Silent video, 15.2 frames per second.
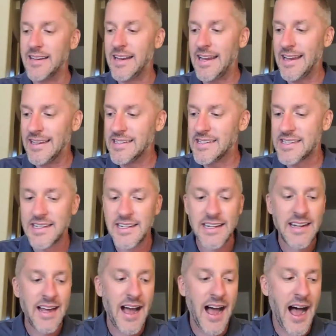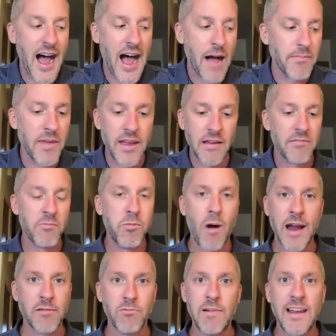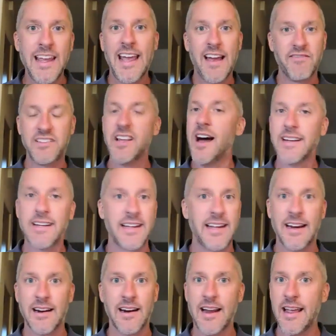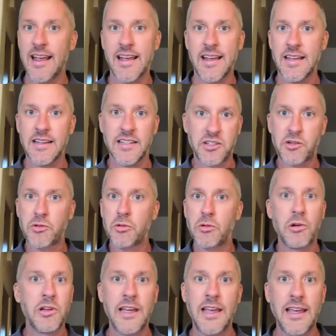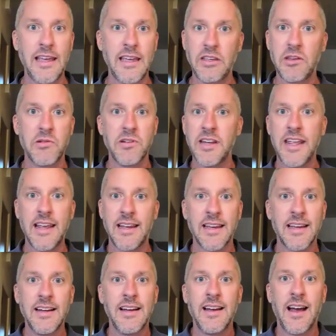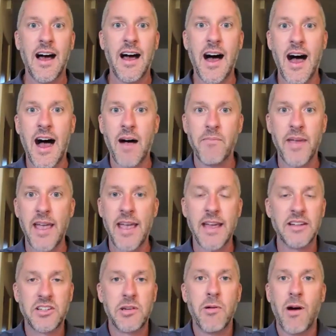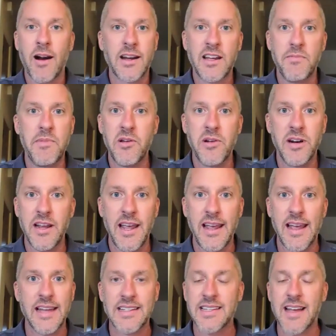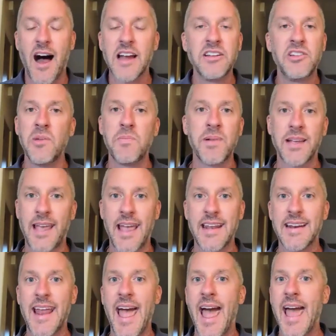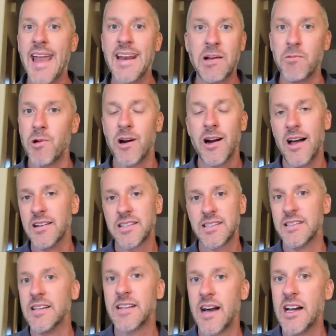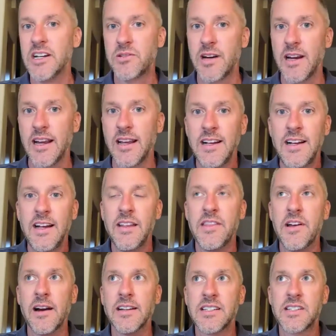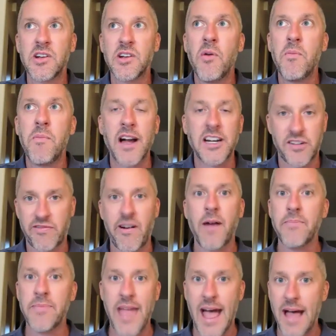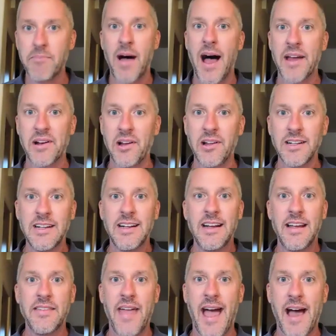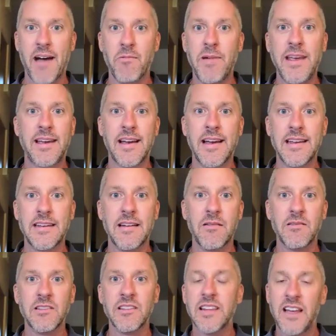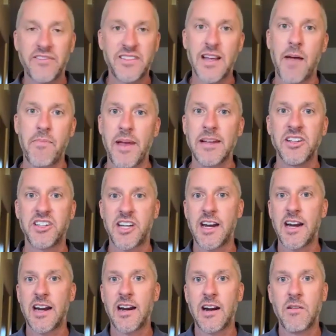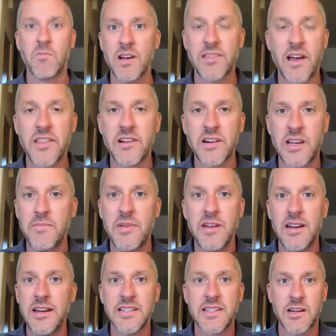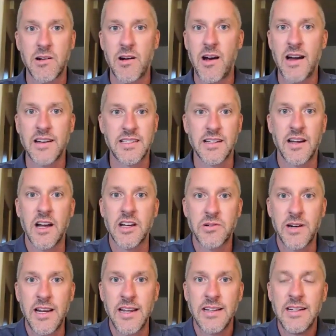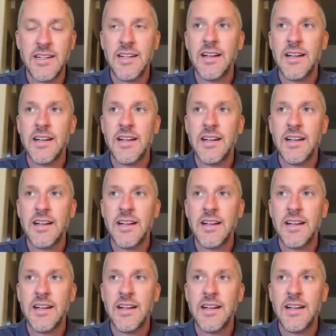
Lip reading: needs. What we have done here is truly unique to our community. It's unduplicated anywhere else in the country. There is so much from that model that we can lift up and share with other communities across the country.